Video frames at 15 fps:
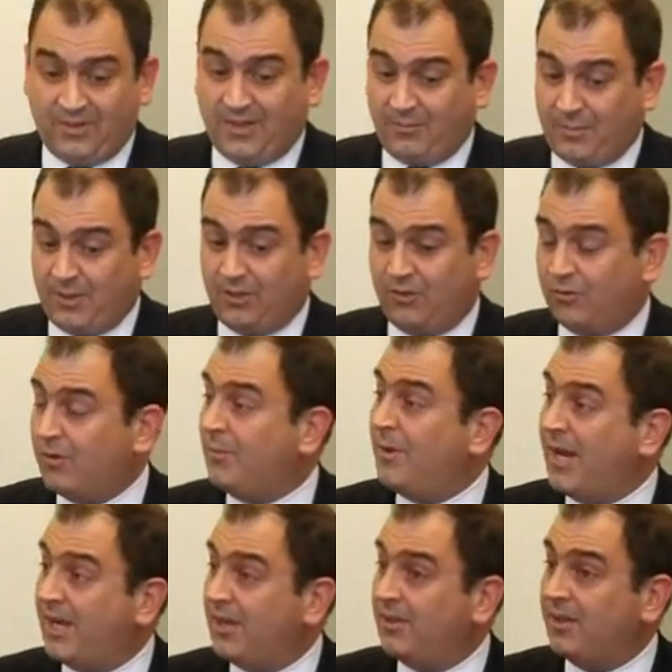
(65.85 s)
that they've been
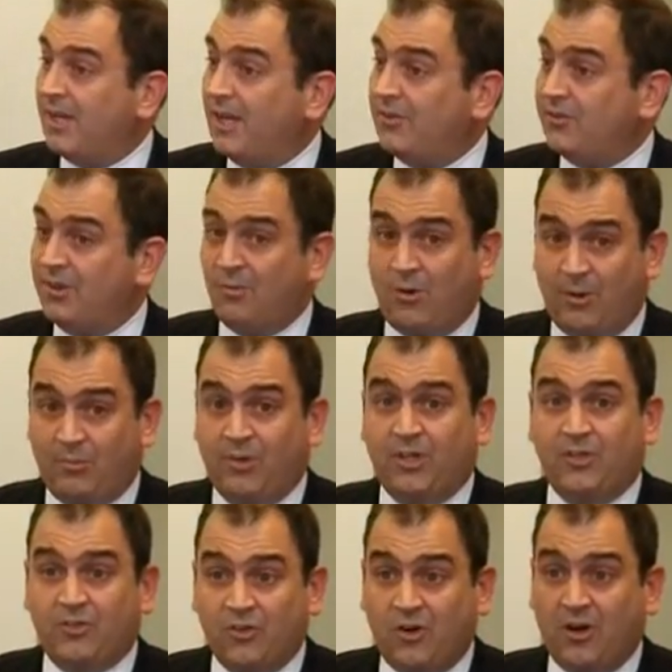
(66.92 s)
discriminated against, they want to
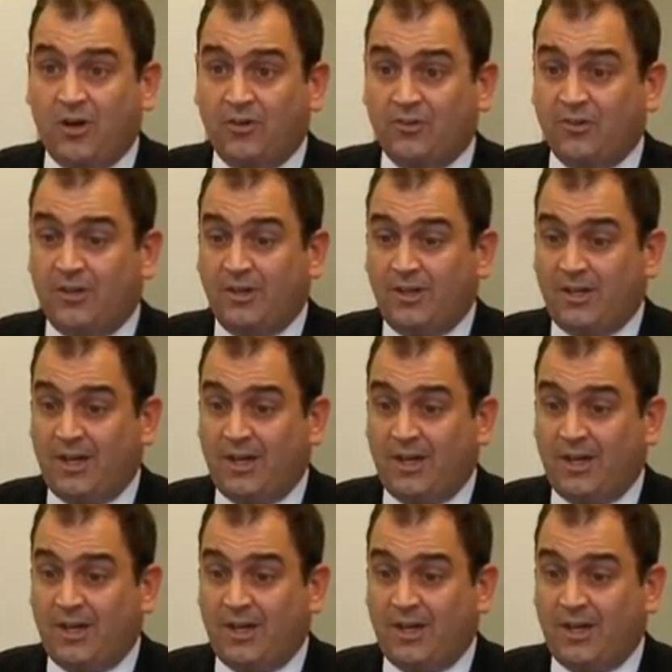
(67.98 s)
bring a charge.